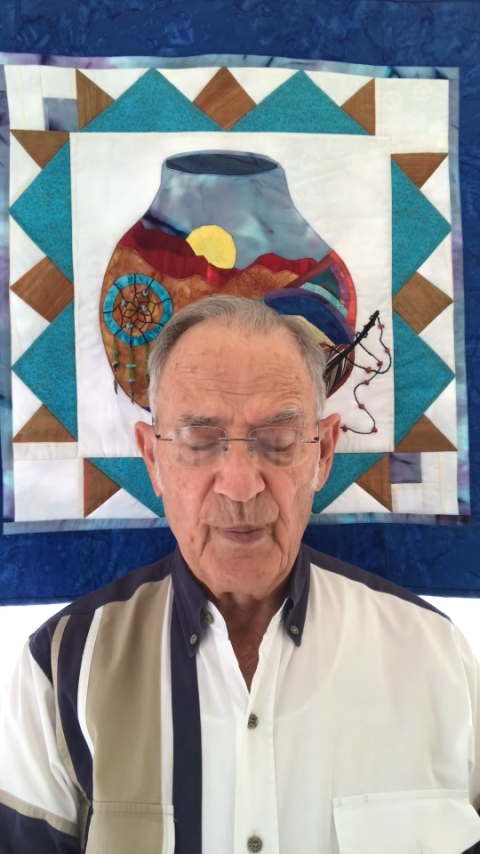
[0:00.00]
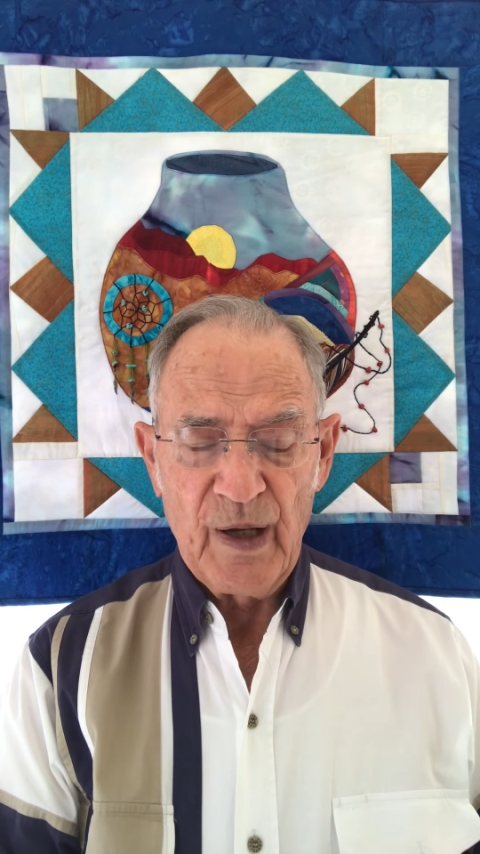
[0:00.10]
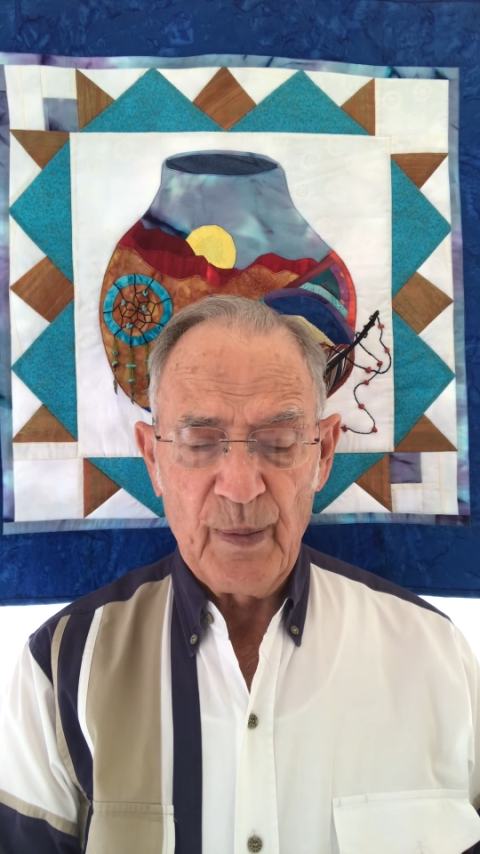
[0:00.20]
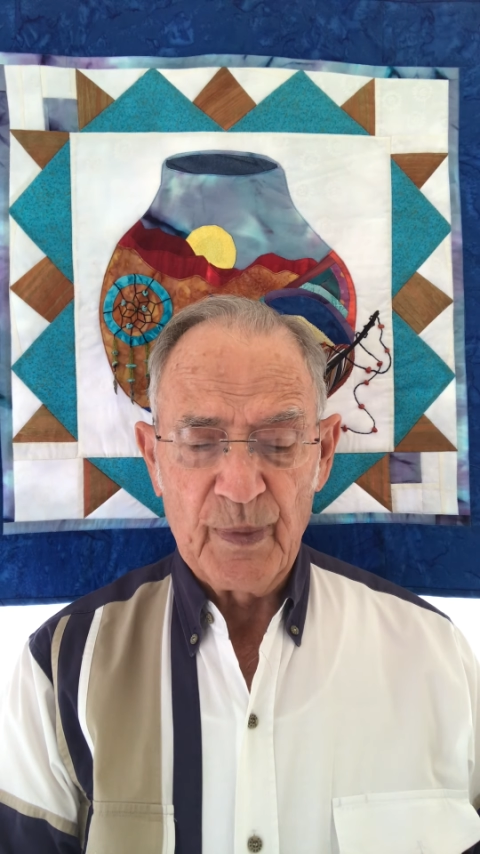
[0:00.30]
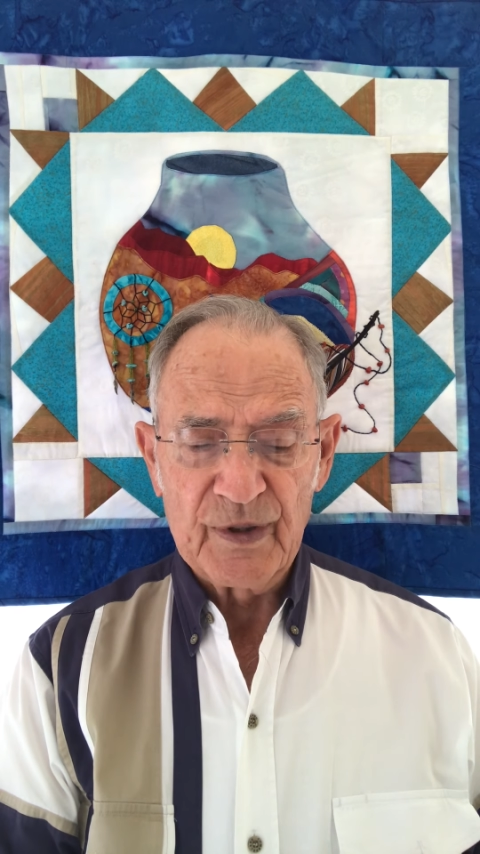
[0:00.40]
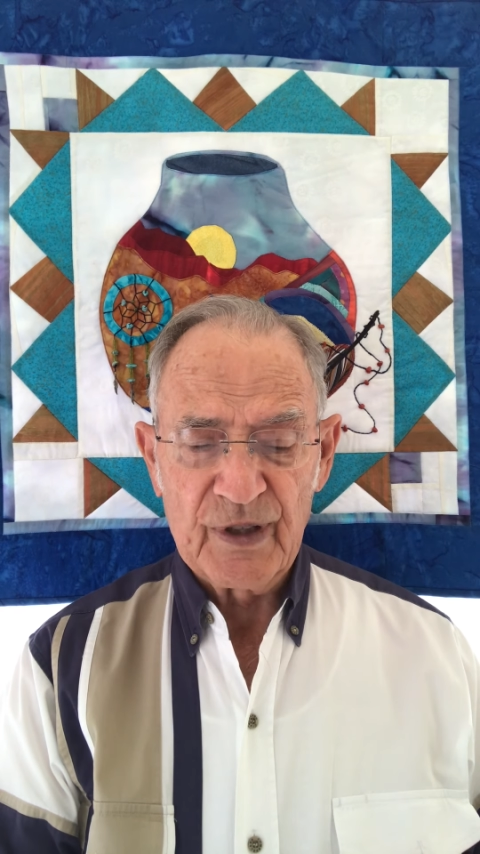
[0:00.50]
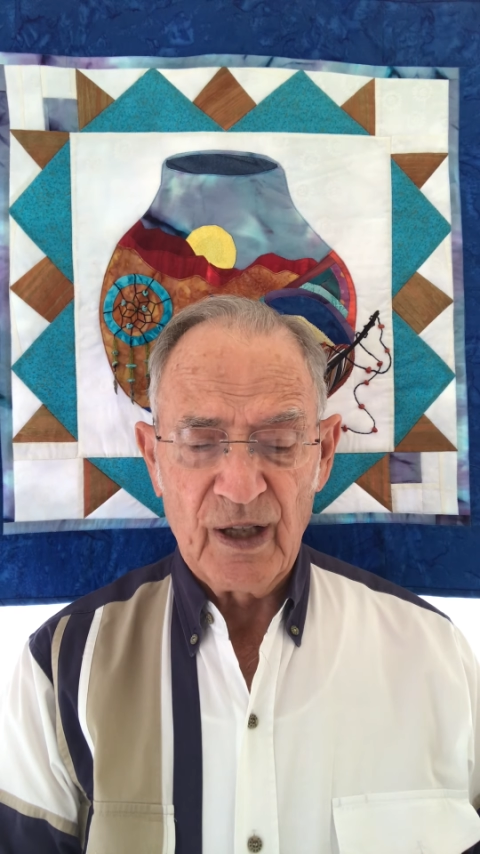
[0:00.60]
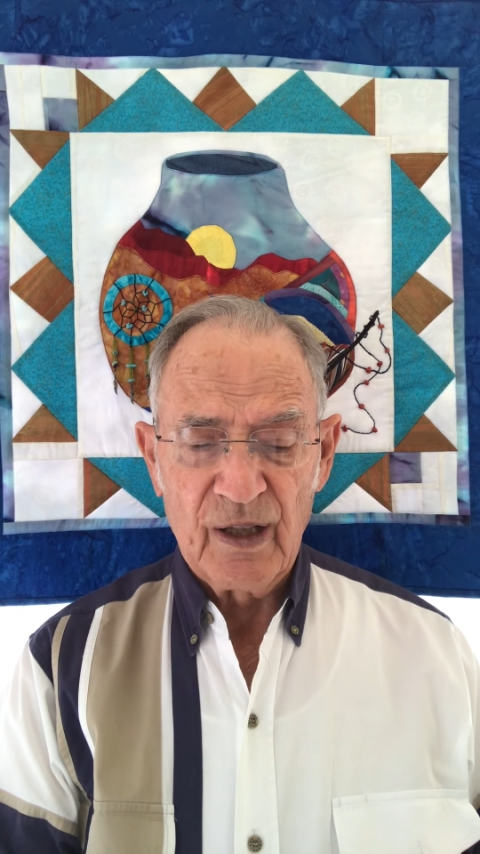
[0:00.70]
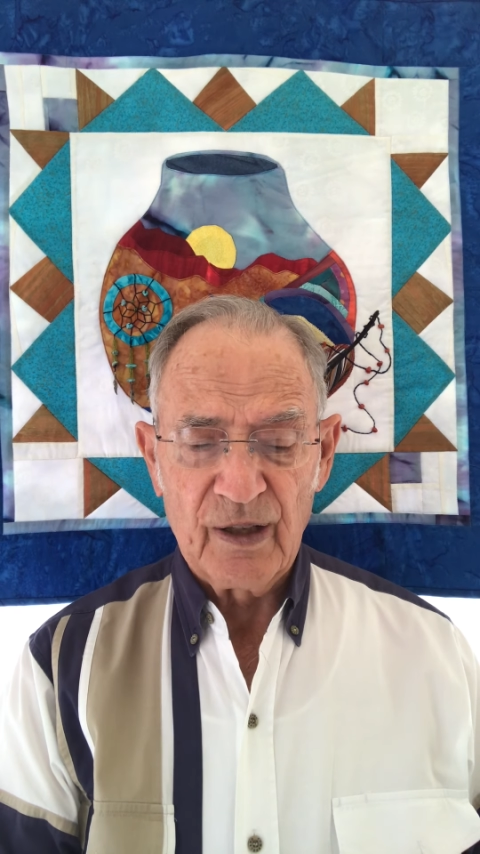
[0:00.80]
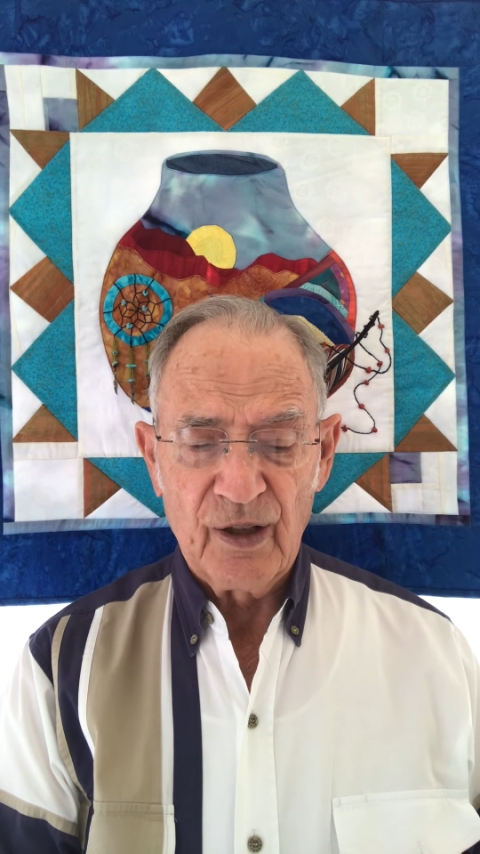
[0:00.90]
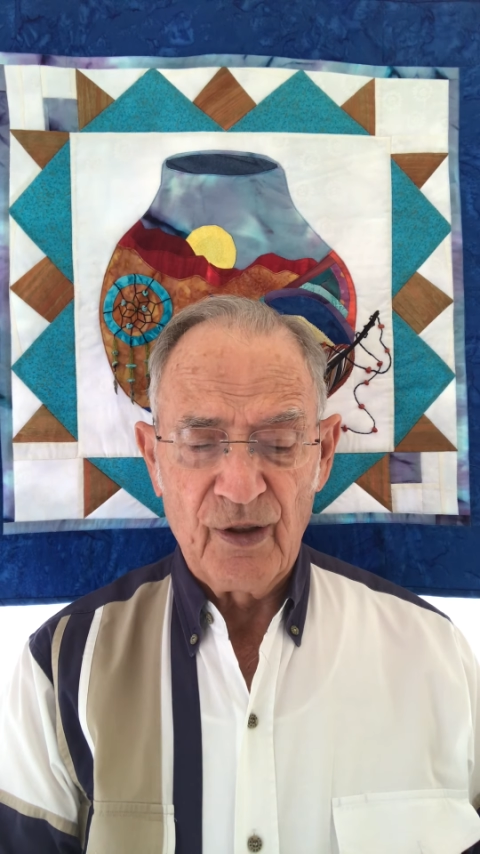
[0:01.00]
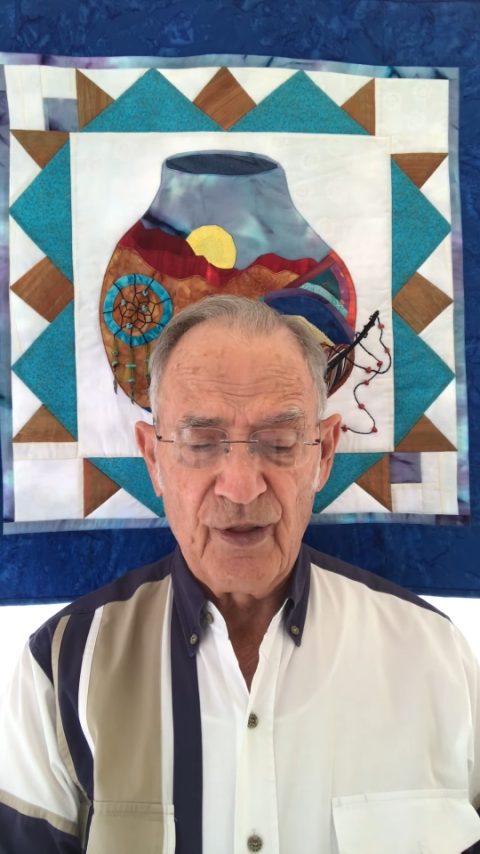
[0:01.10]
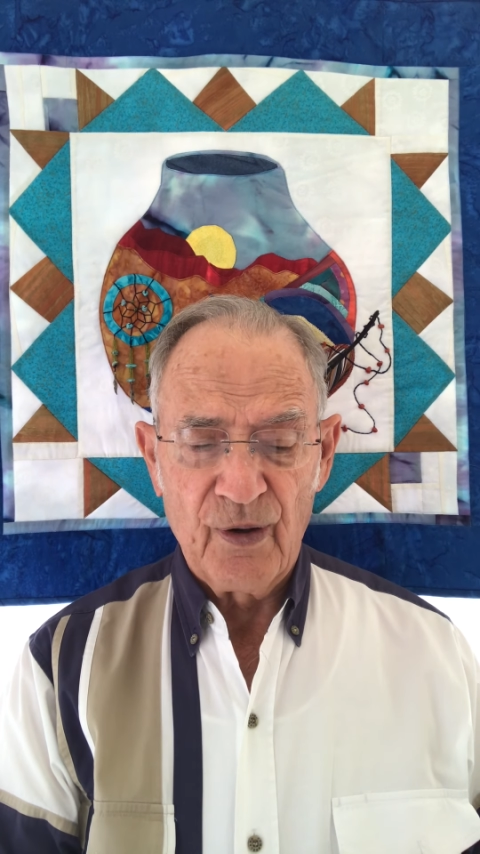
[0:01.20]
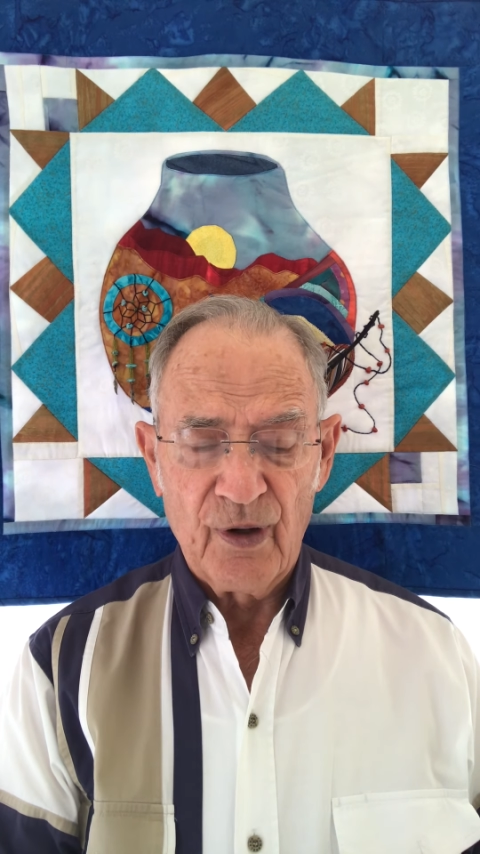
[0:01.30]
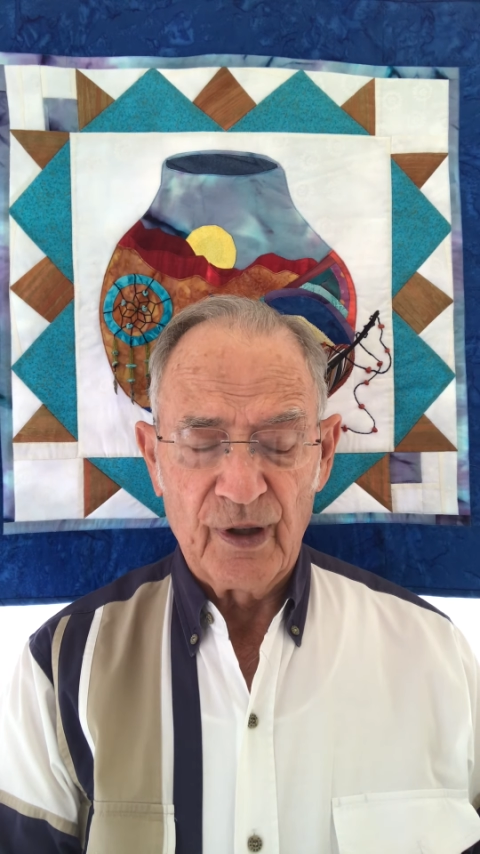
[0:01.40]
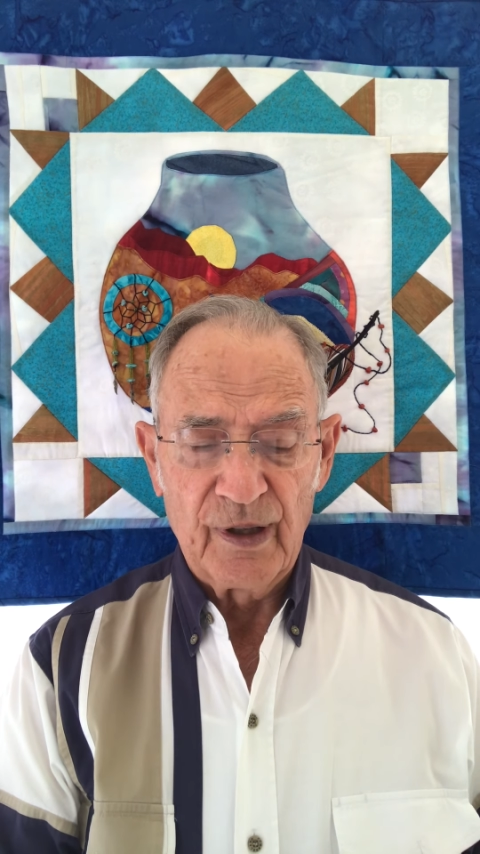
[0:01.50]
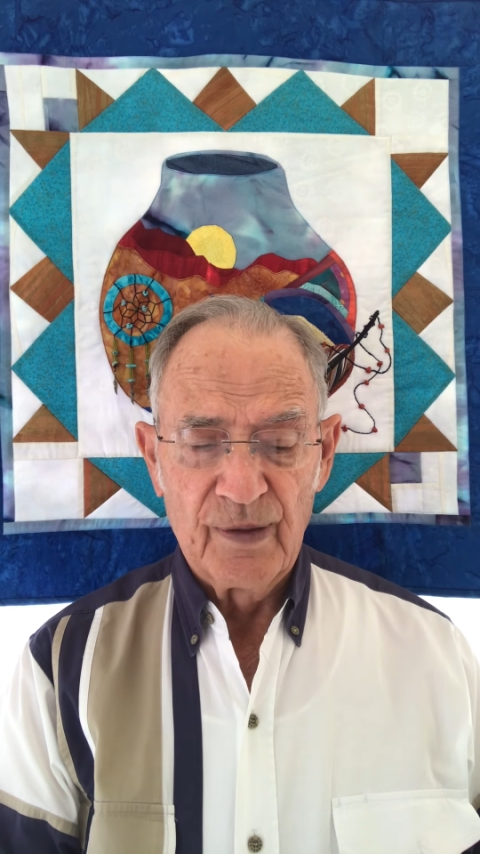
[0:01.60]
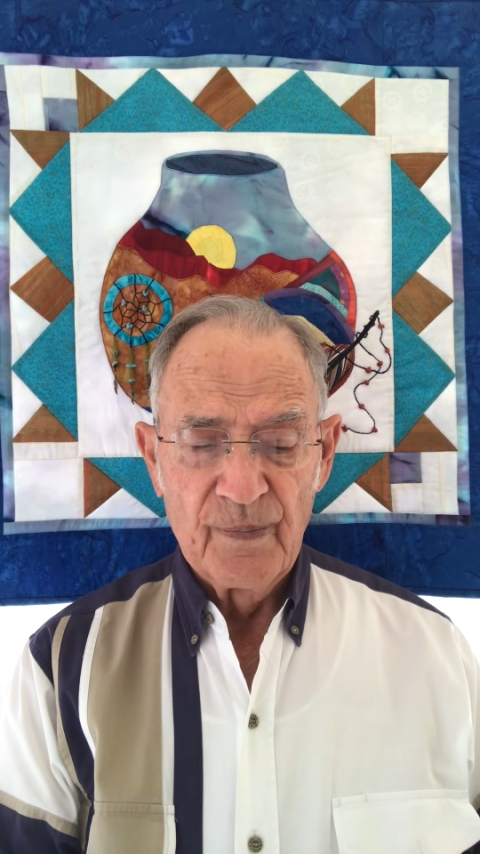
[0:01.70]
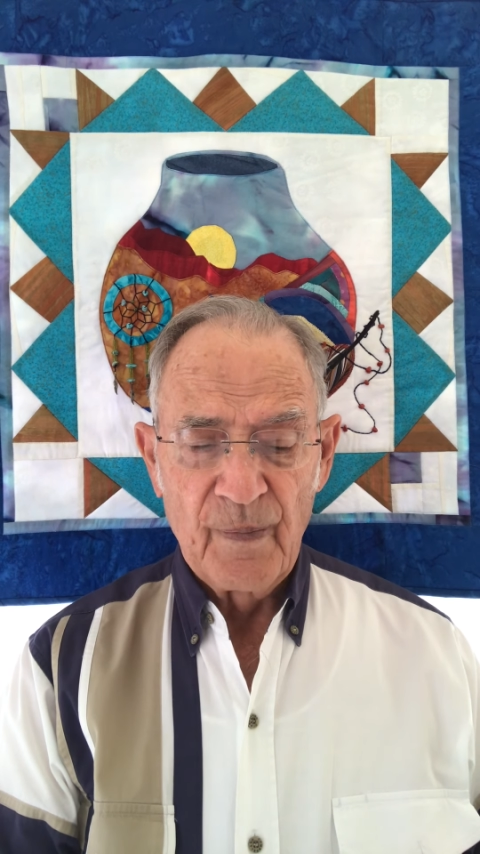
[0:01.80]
apostolic authority